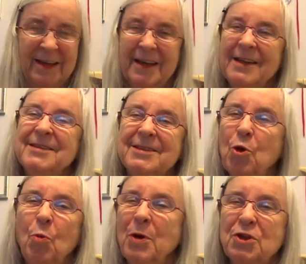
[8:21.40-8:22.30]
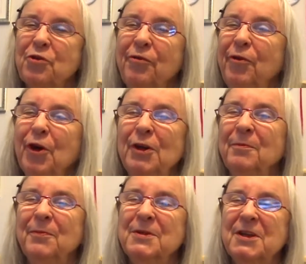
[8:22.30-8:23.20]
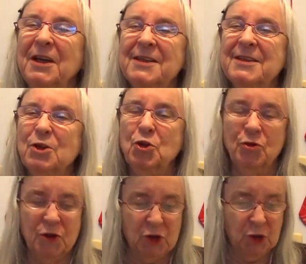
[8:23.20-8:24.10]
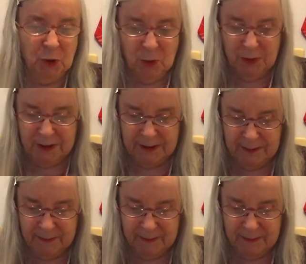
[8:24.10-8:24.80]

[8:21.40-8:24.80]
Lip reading: It's so much fun to listen to the students.